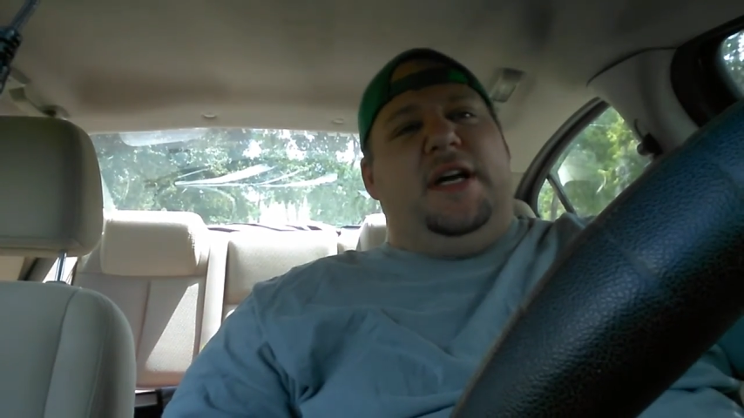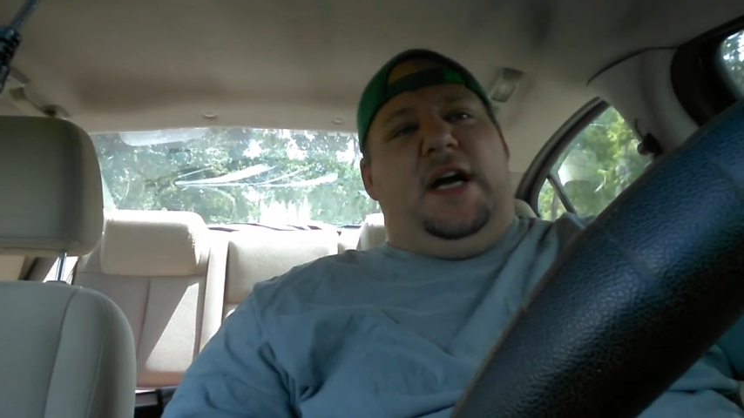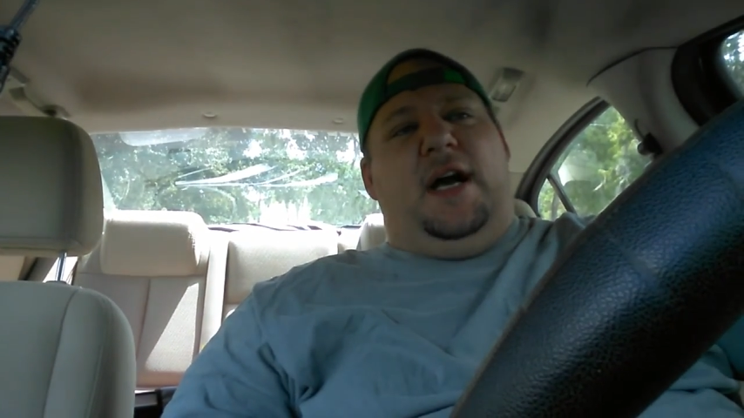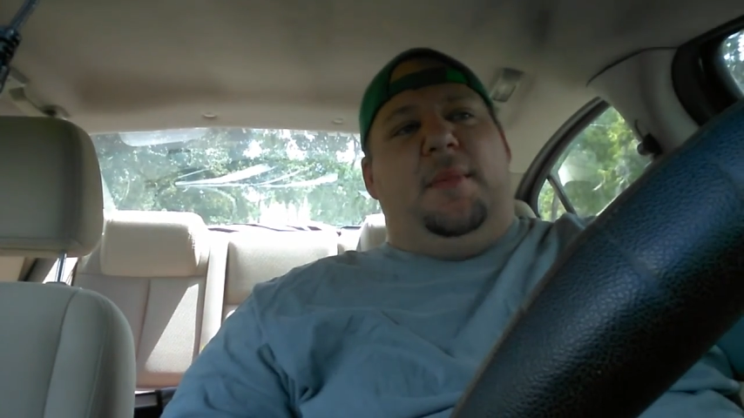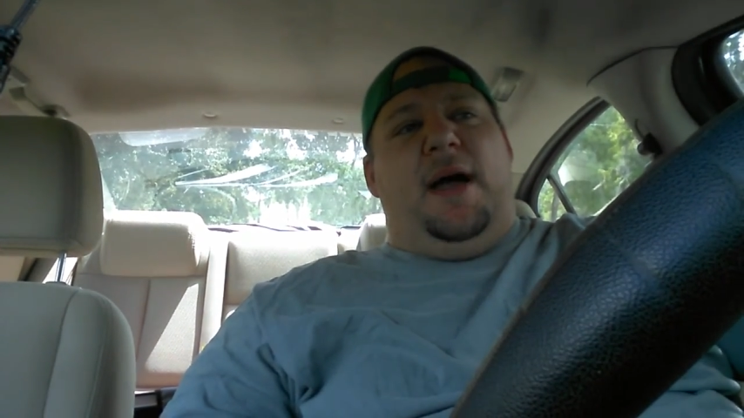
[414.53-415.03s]

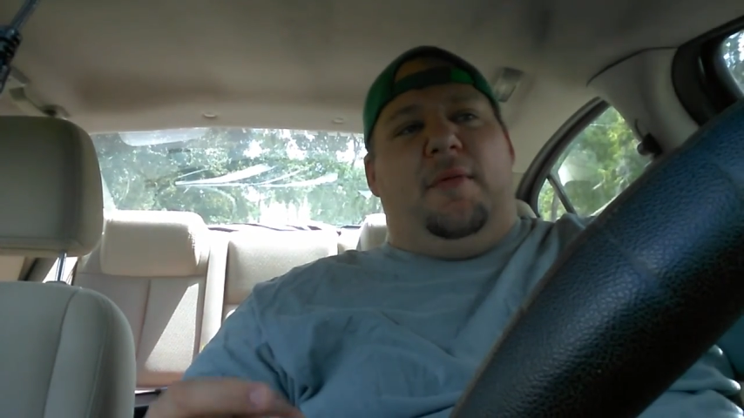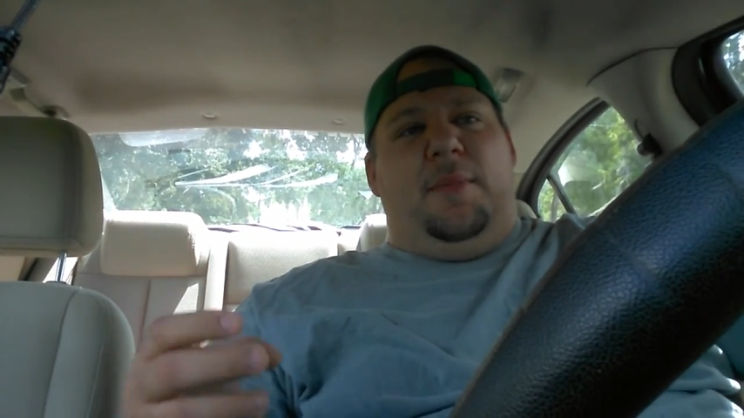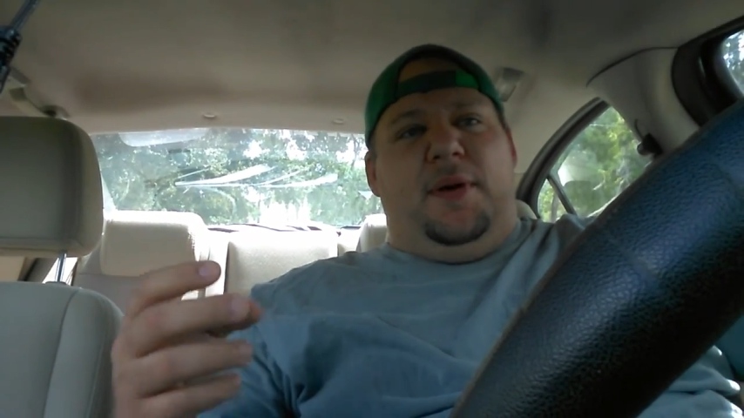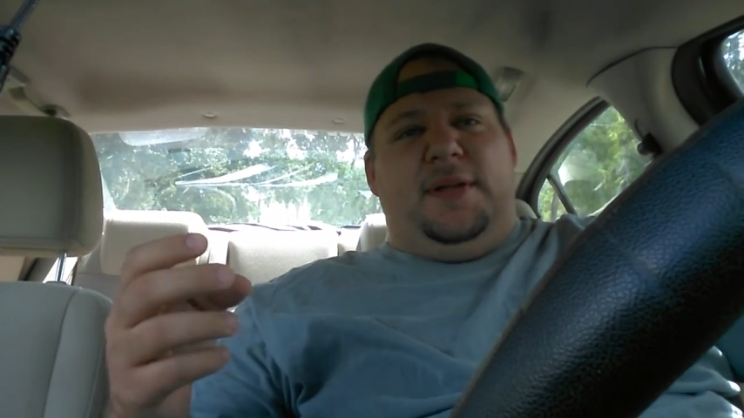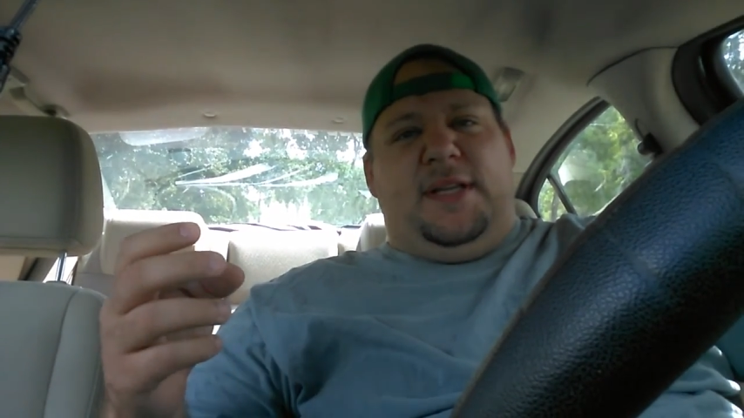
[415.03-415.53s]
Um, I will
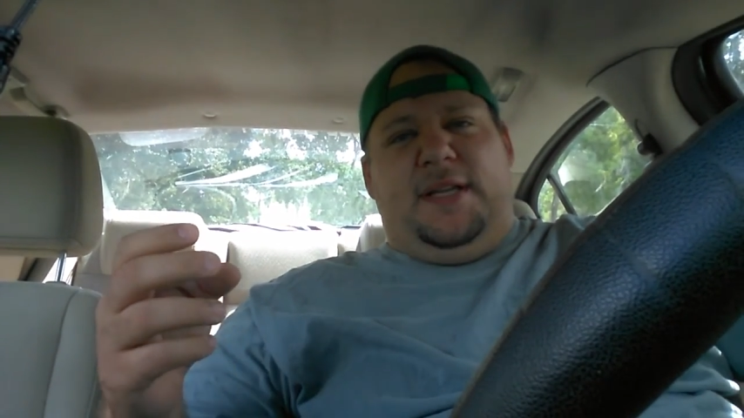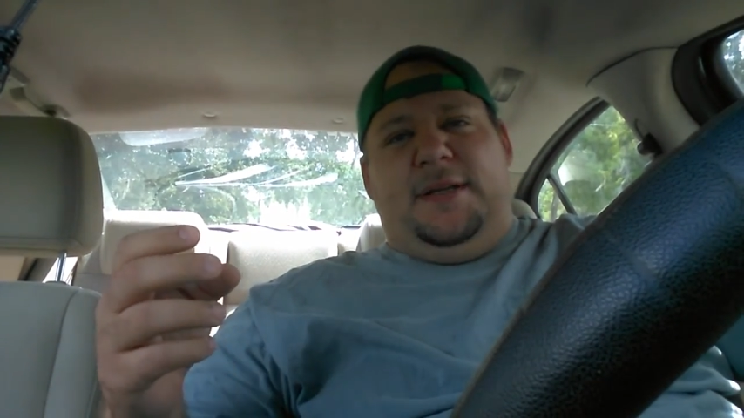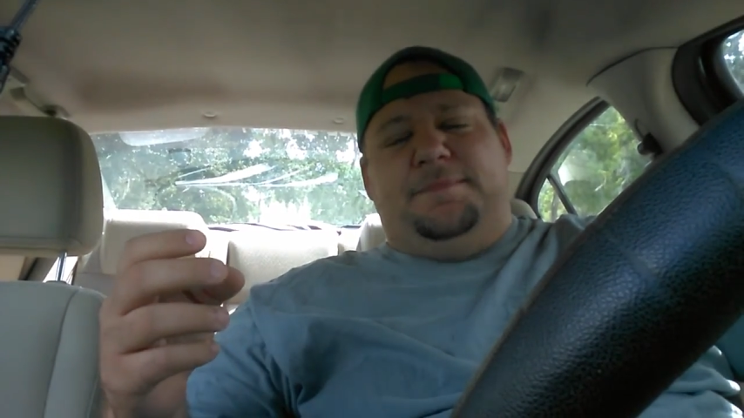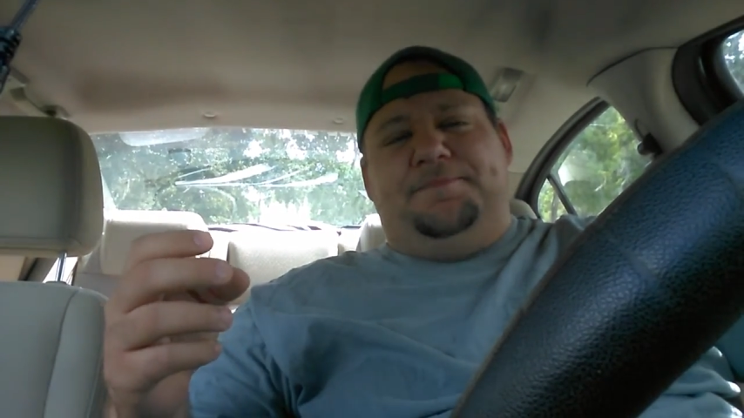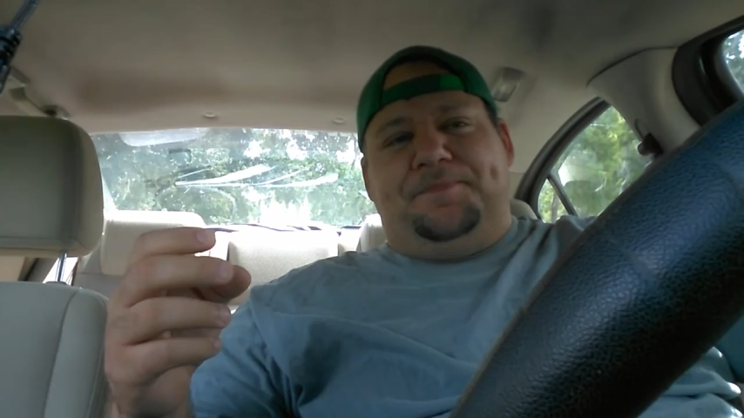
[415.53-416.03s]
put
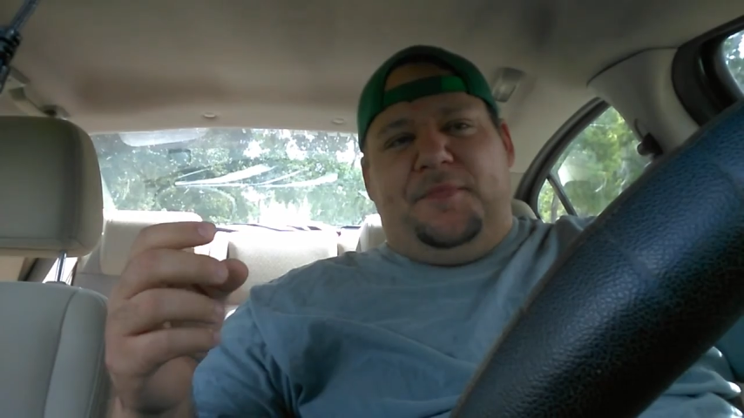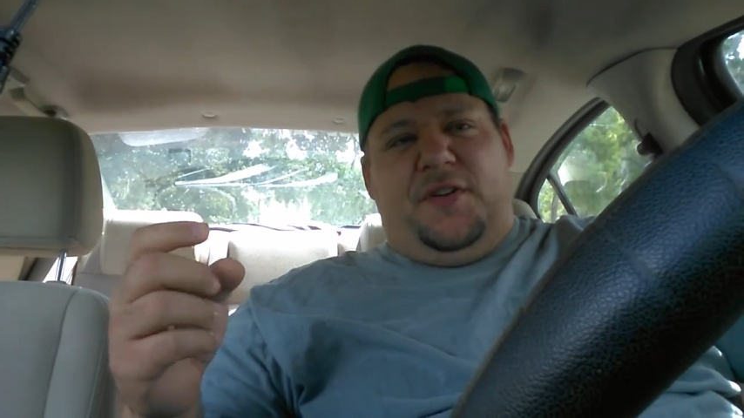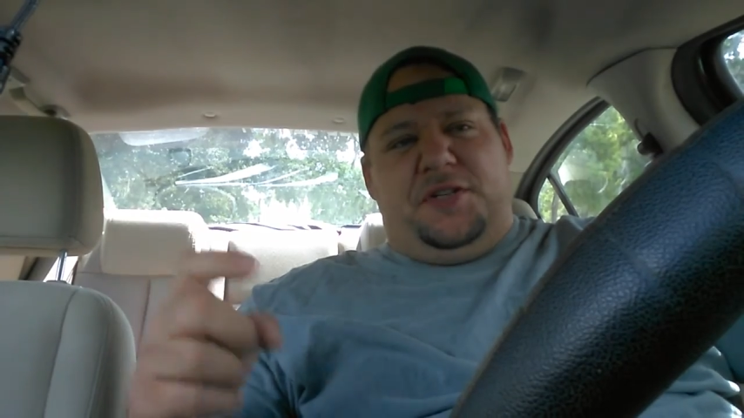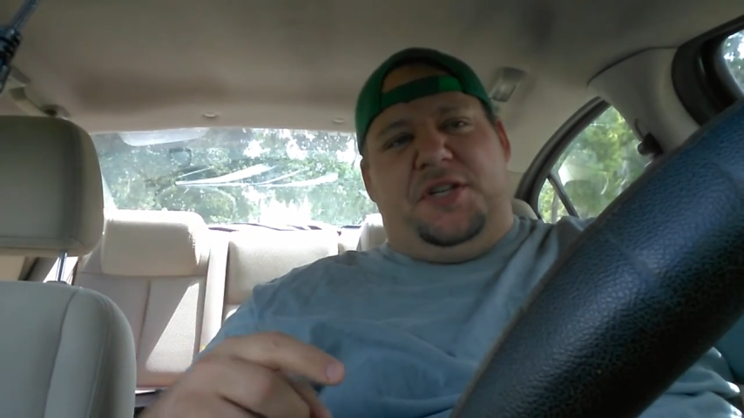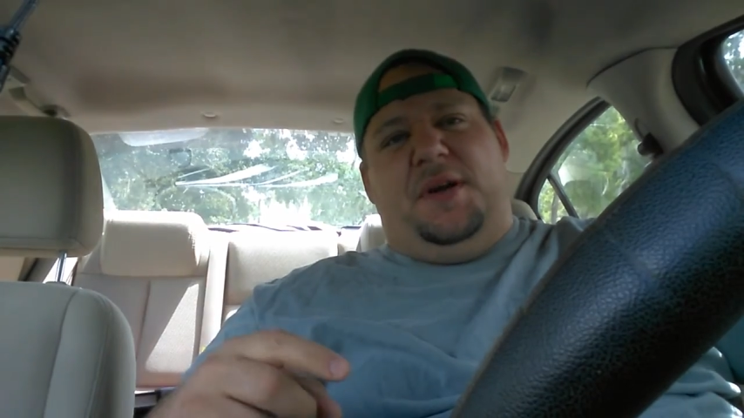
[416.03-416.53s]
the
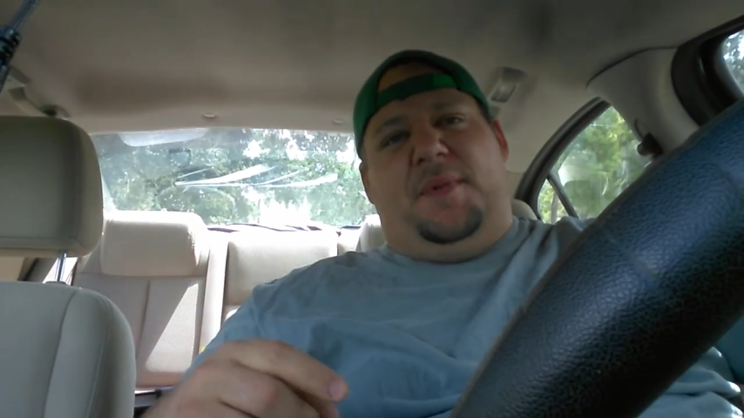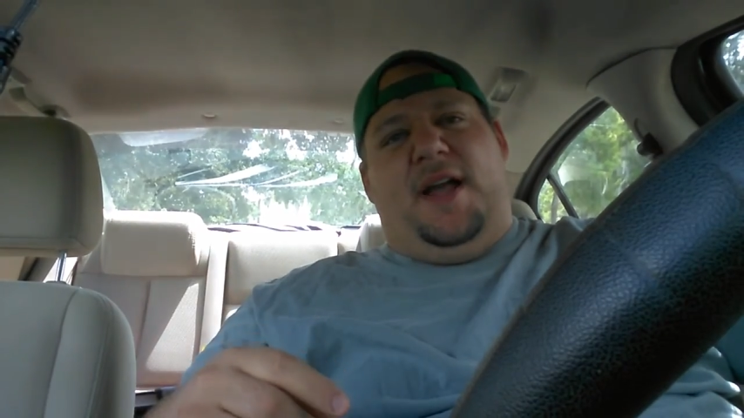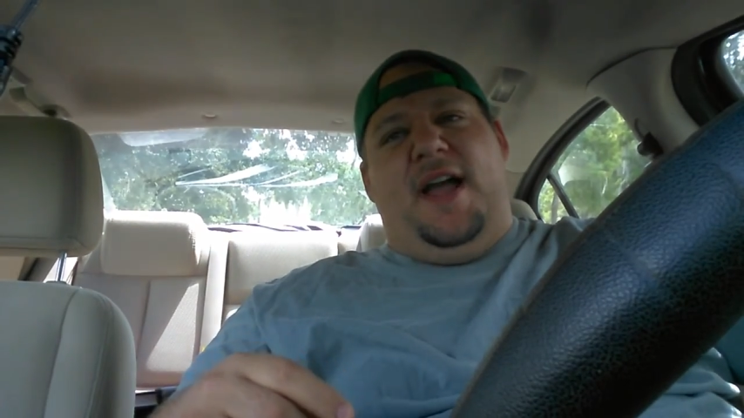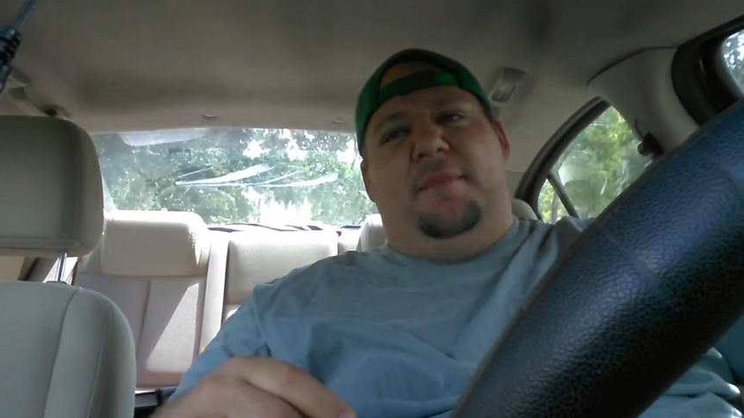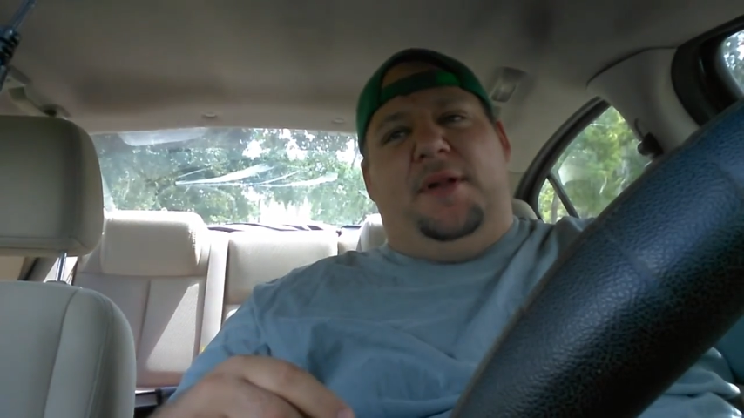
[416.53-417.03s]
version number
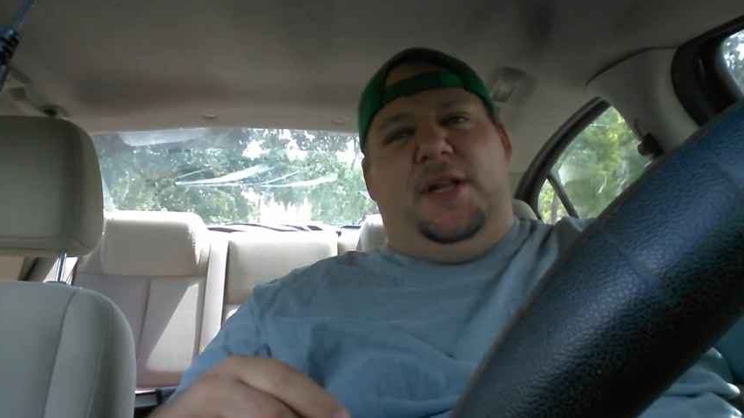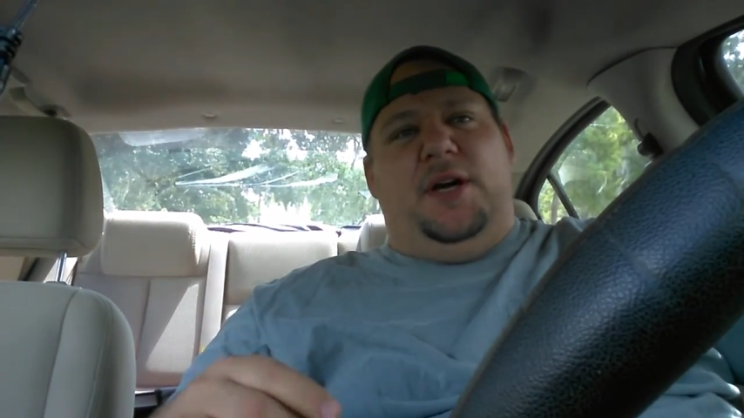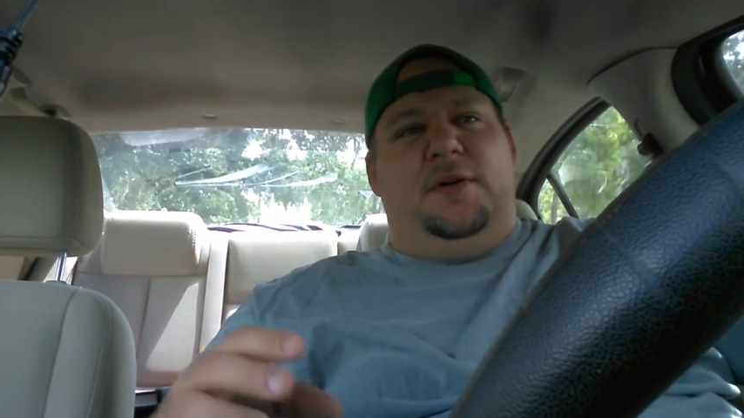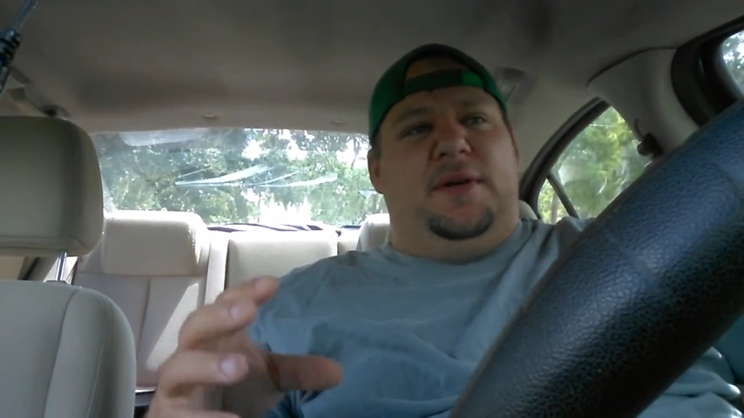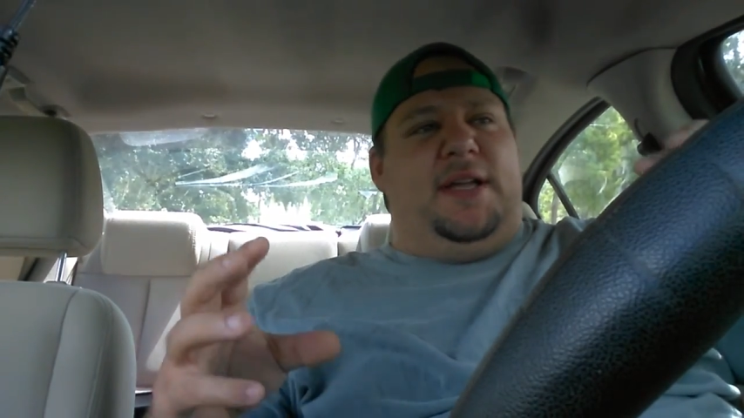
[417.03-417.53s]
I have below.